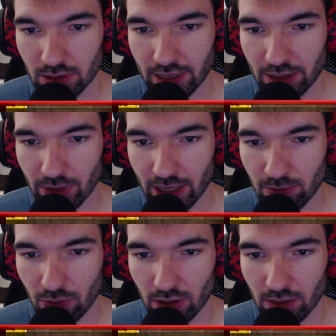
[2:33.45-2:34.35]
And you get
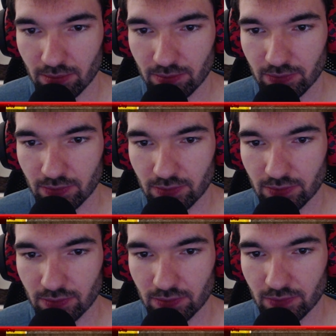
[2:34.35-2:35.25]
more
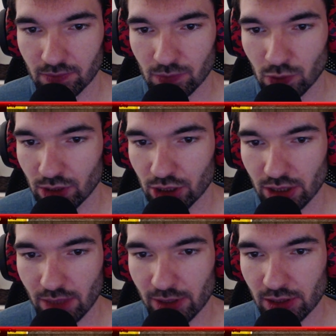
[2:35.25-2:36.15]
condition
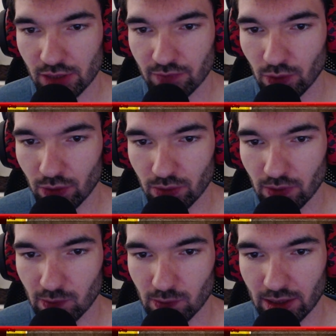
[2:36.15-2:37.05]
damage, even though you
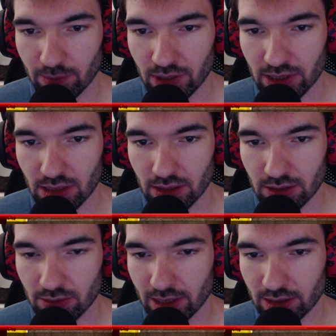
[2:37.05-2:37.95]
don't run a pistol, the
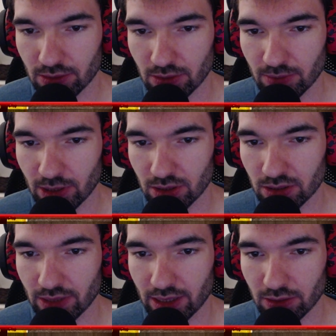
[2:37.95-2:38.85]
trait is good because
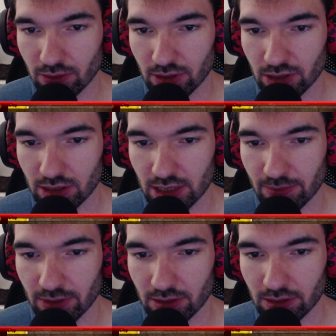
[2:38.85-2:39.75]
you get the condition
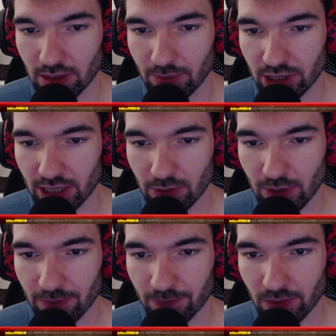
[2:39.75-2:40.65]
damage anyway.